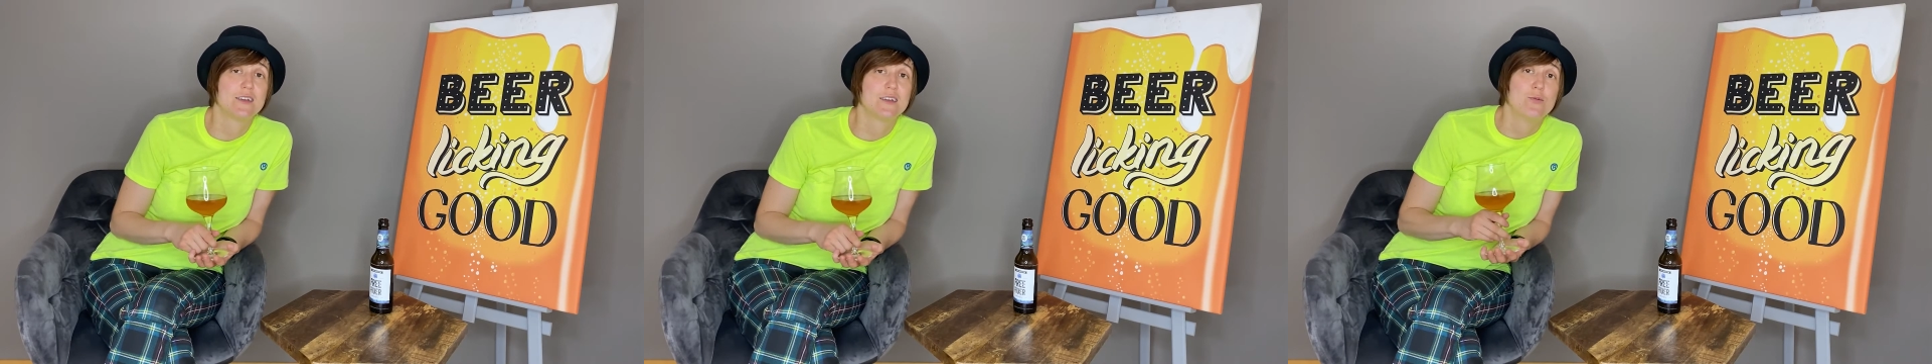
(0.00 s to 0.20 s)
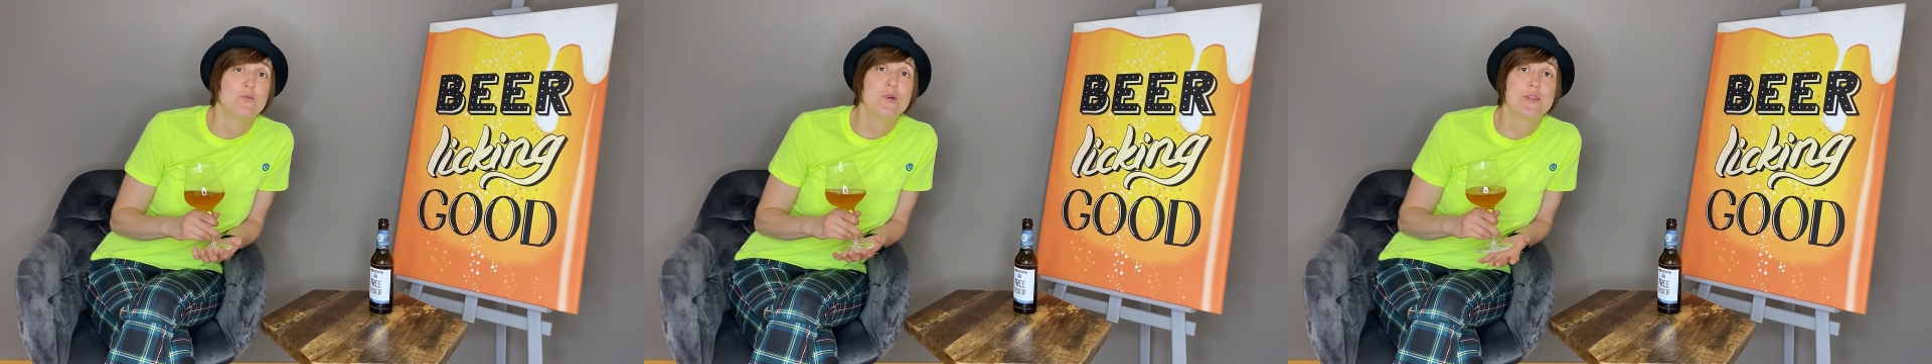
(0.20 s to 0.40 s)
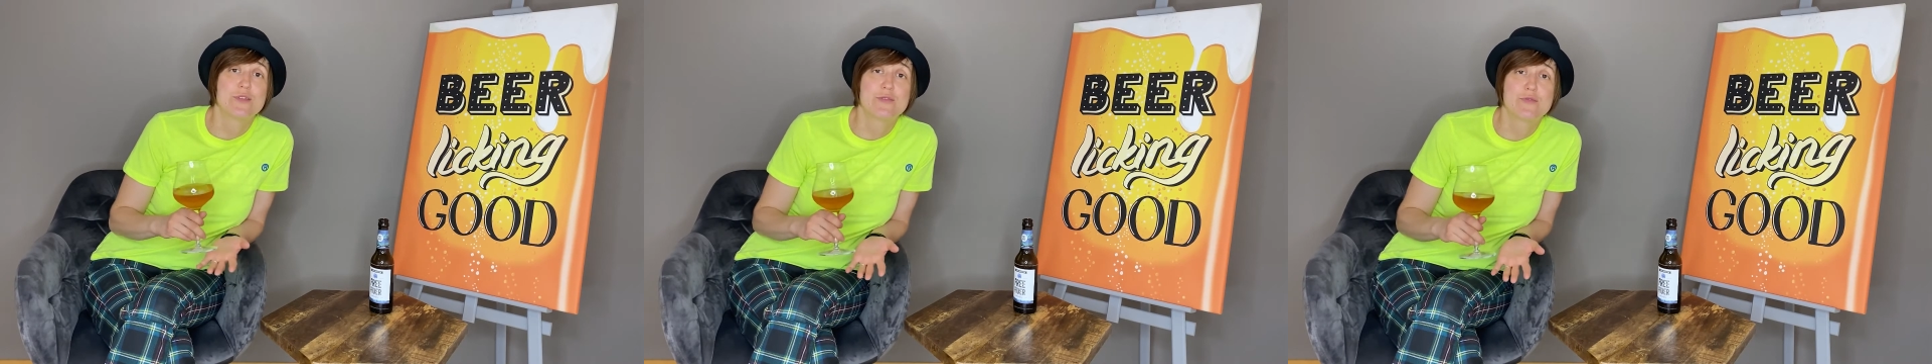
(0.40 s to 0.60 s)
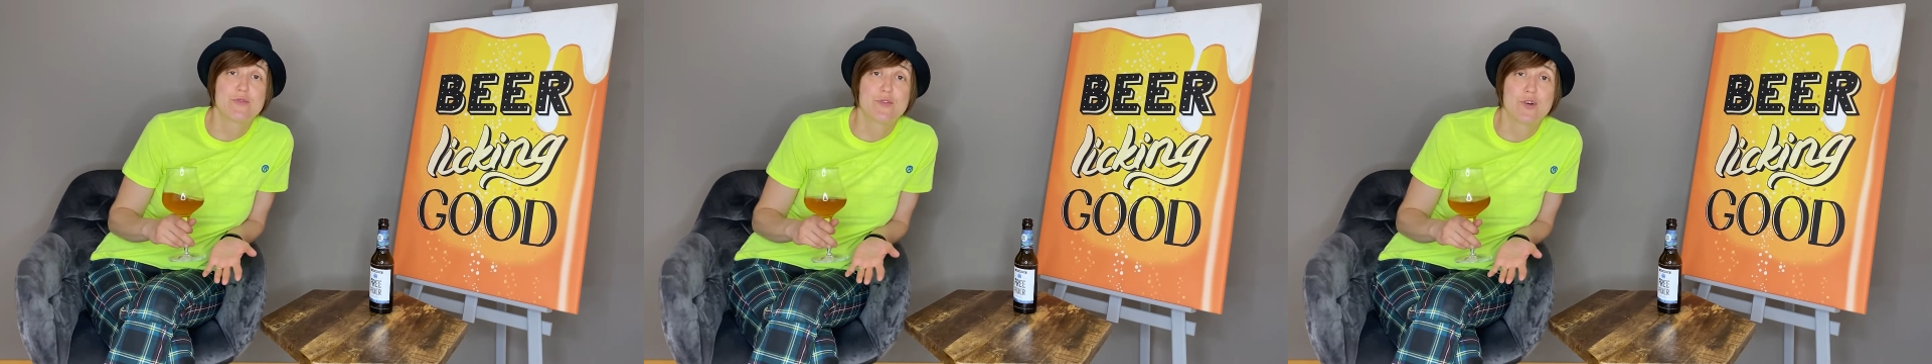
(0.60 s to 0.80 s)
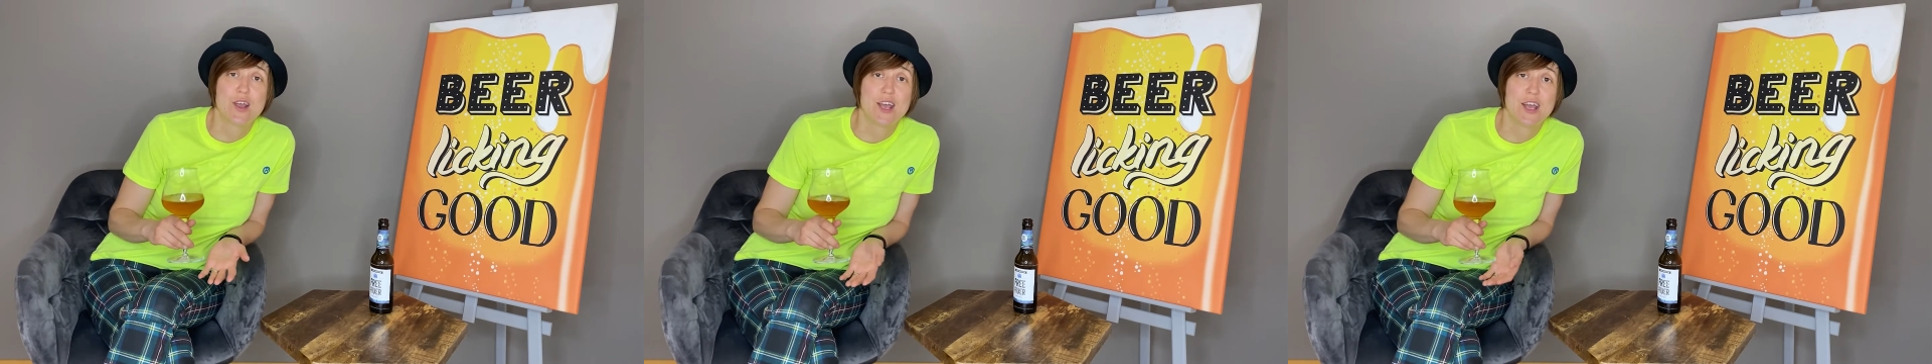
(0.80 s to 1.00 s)
with
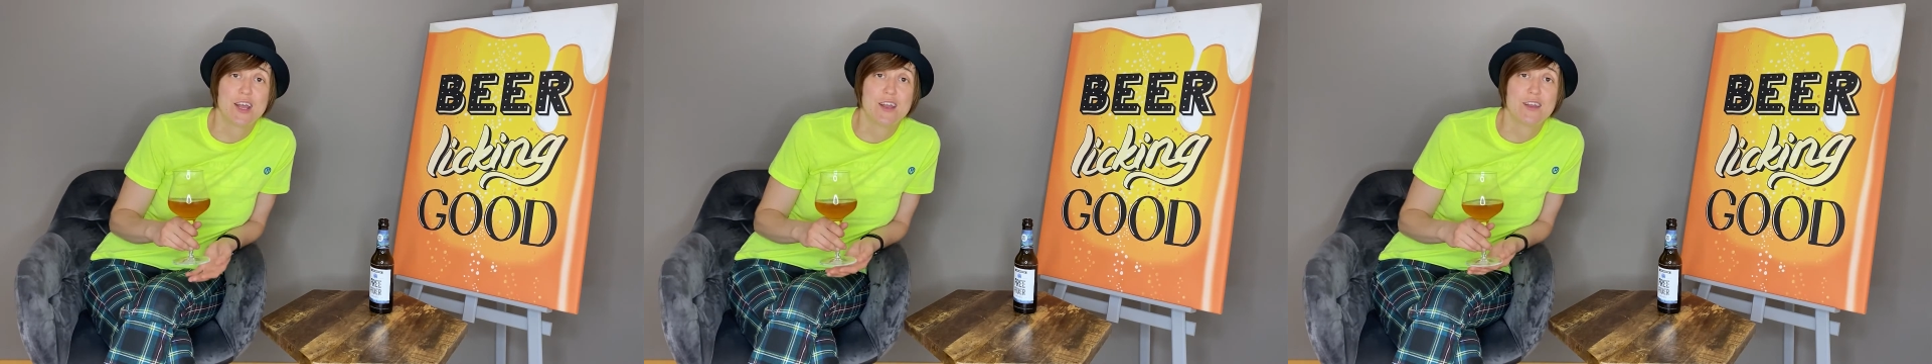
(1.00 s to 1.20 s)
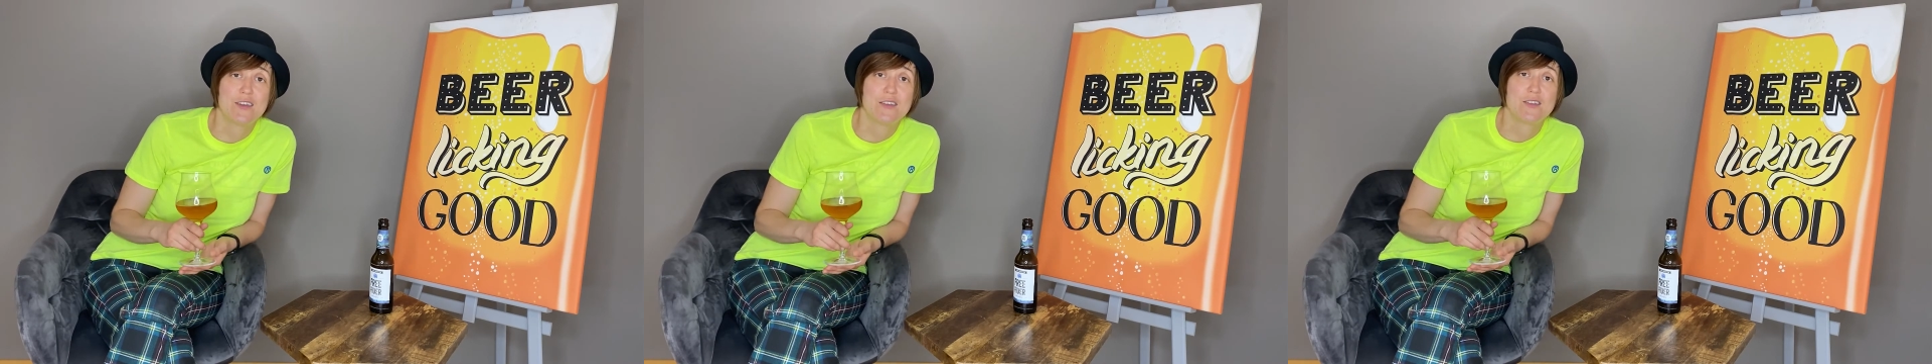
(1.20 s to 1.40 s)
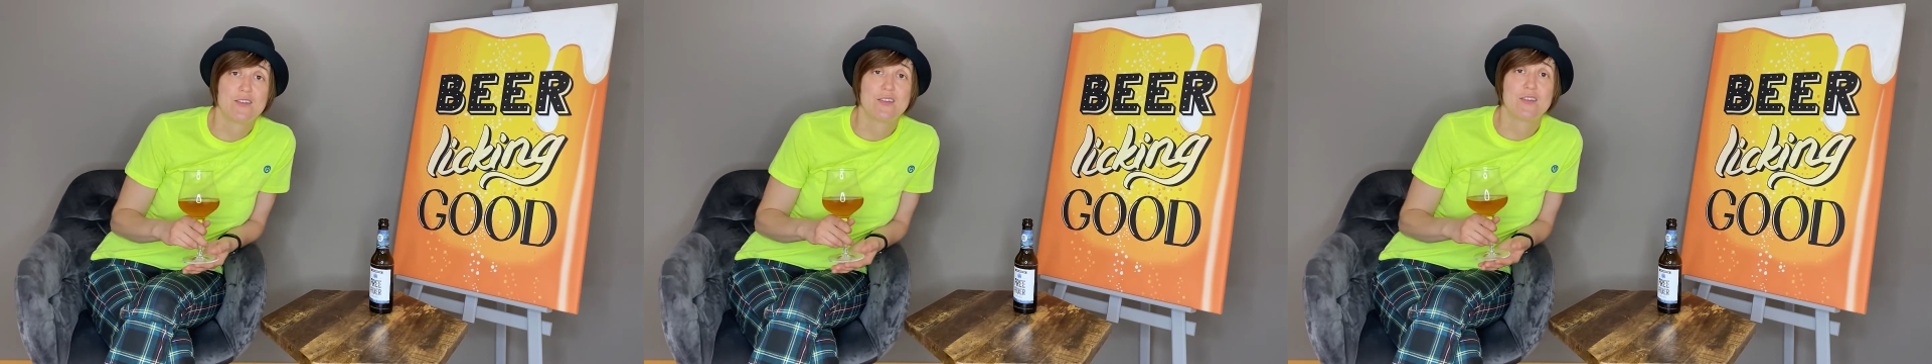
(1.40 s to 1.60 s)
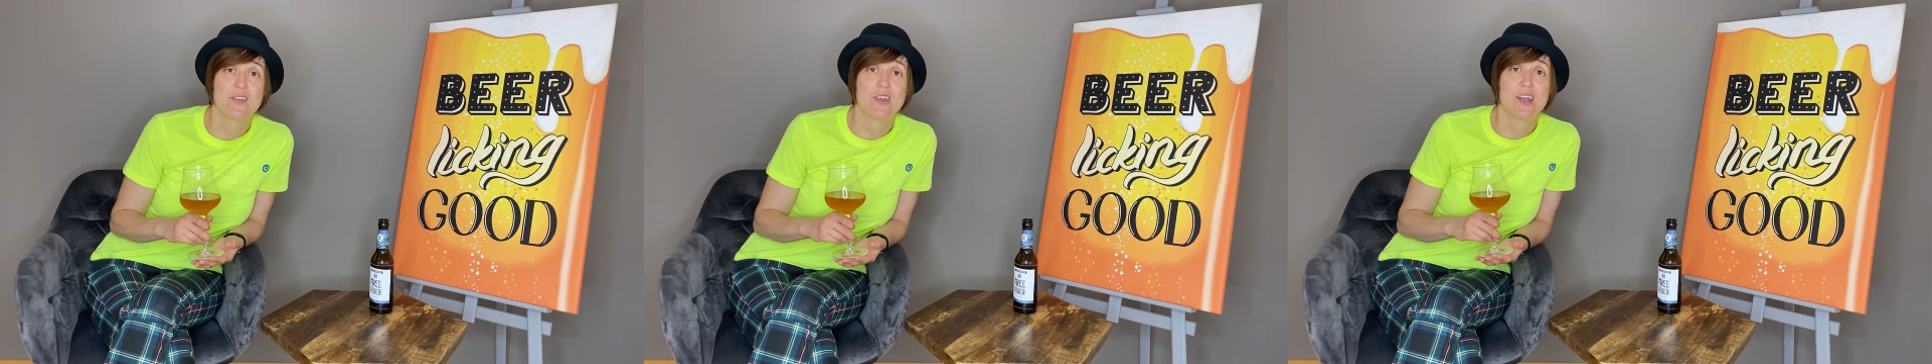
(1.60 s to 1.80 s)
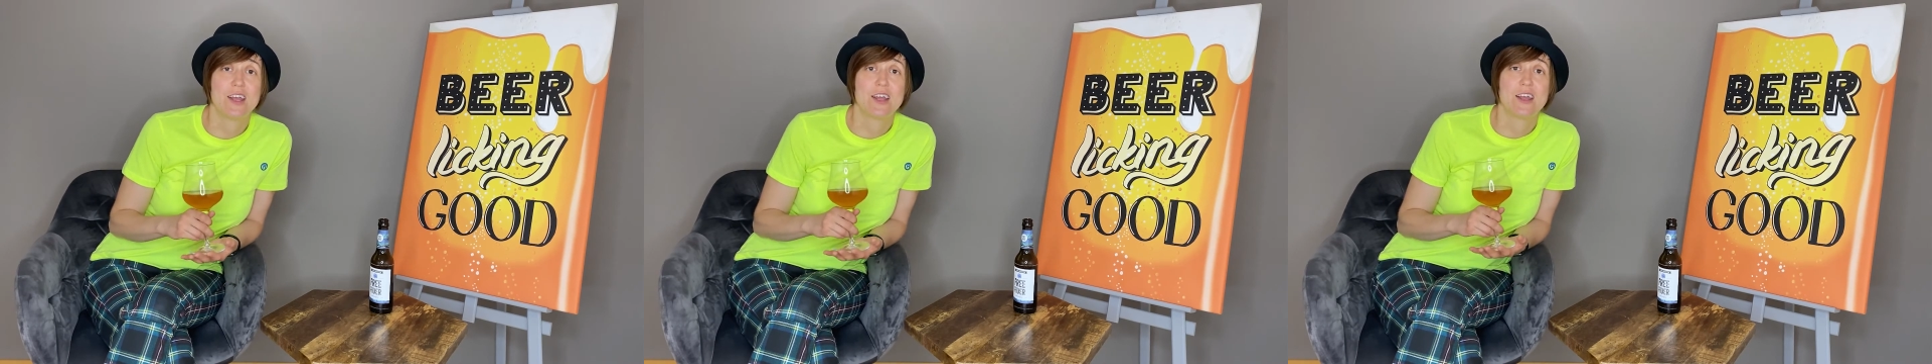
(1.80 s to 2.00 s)
friends
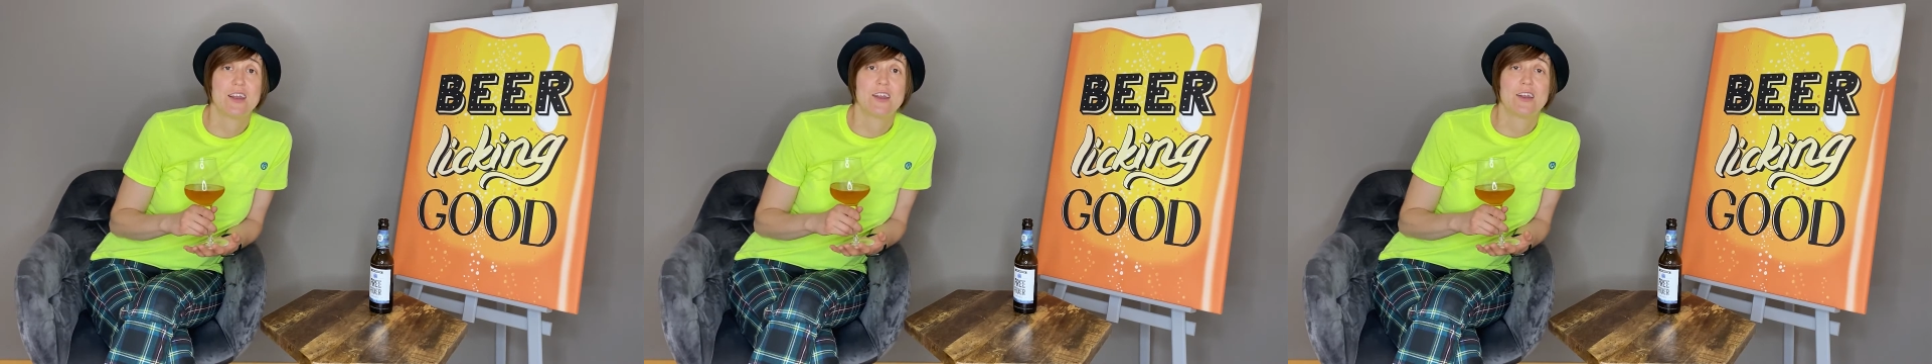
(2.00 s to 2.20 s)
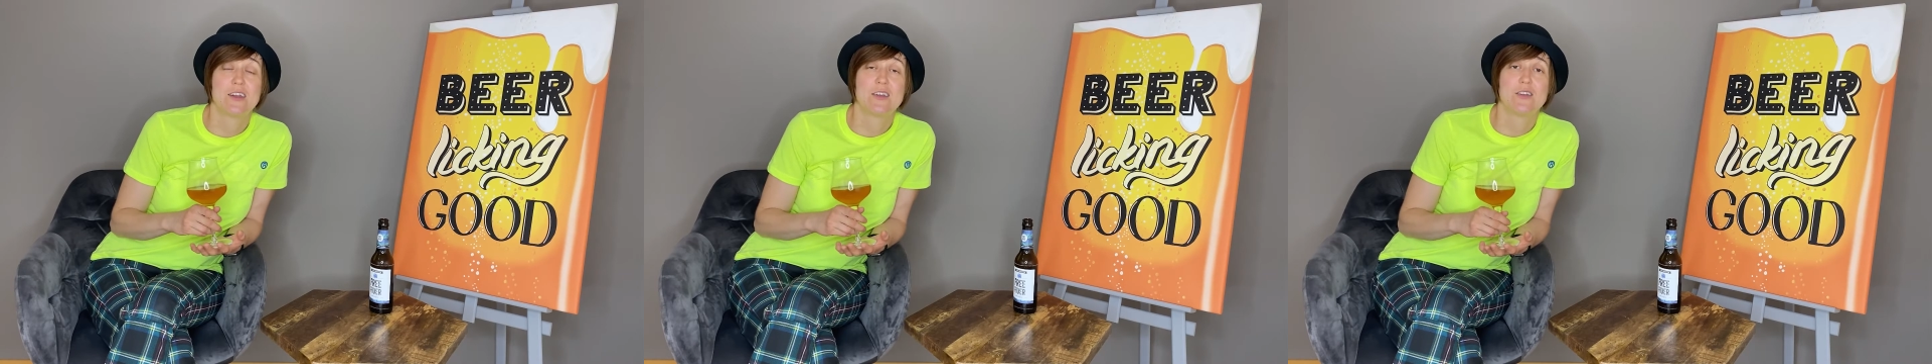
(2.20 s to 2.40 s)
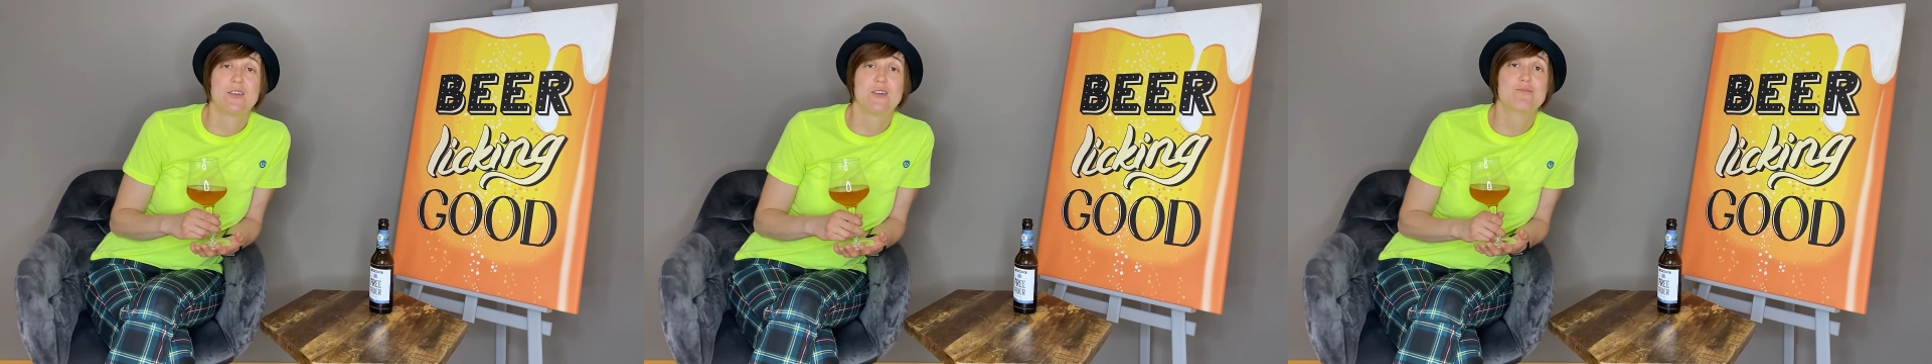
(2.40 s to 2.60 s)
and